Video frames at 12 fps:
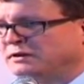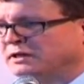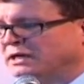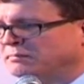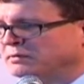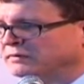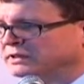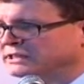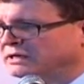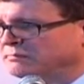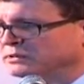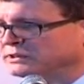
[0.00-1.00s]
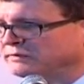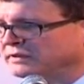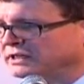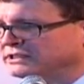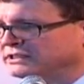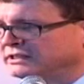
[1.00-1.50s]
a couple of examples of
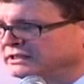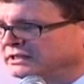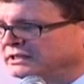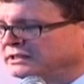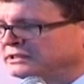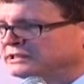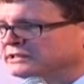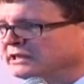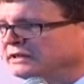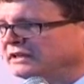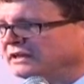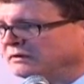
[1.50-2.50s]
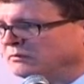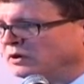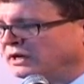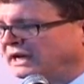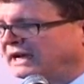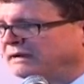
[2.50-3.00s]
this, studying
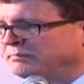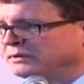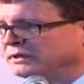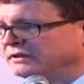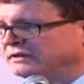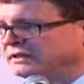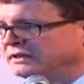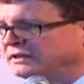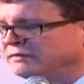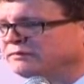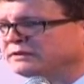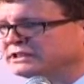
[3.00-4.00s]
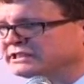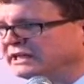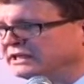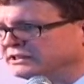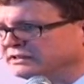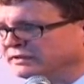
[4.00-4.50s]
what happened in different
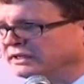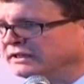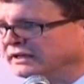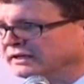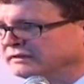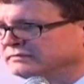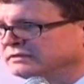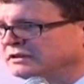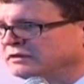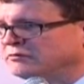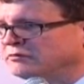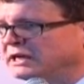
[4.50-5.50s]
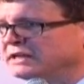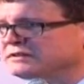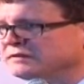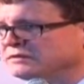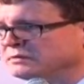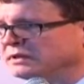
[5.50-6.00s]
states of India
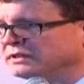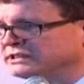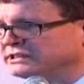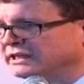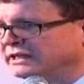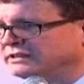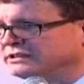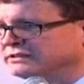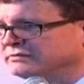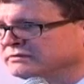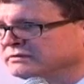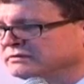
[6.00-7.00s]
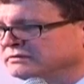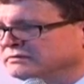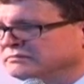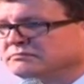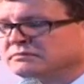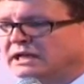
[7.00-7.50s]
relative to other states.
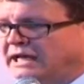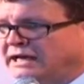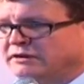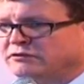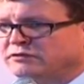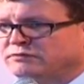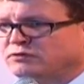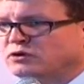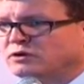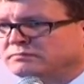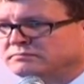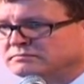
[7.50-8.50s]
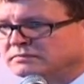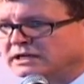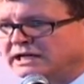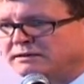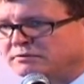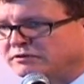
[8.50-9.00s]
Land reform,
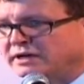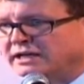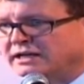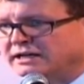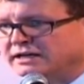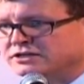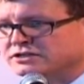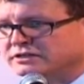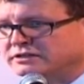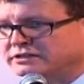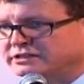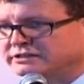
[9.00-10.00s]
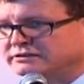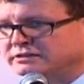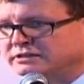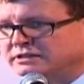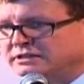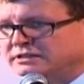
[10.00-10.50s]
labor regulations,
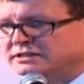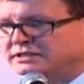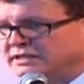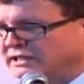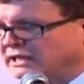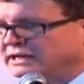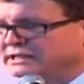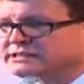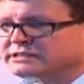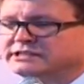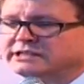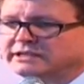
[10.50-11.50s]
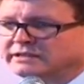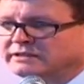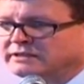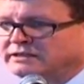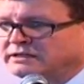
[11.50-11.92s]
delicensing.